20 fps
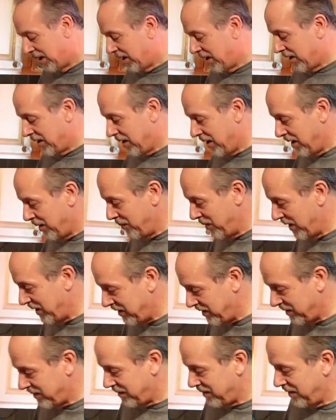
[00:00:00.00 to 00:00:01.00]
Yeah. I
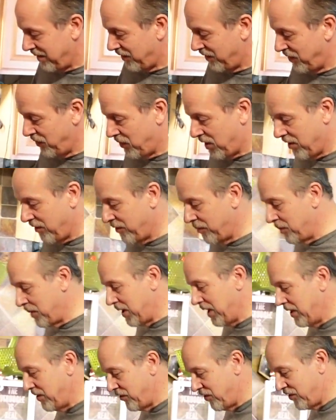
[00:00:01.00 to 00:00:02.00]
mean, you give them
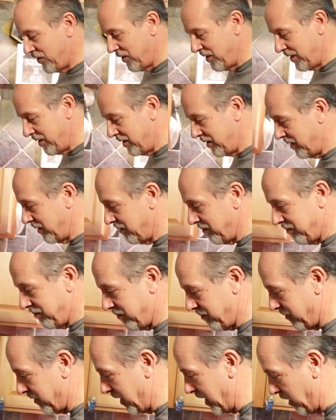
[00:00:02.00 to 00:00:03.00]
an inch and
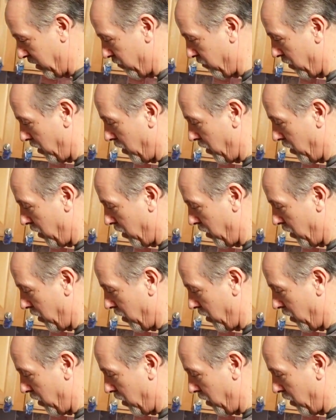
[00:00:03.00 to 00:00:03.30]
they yeah.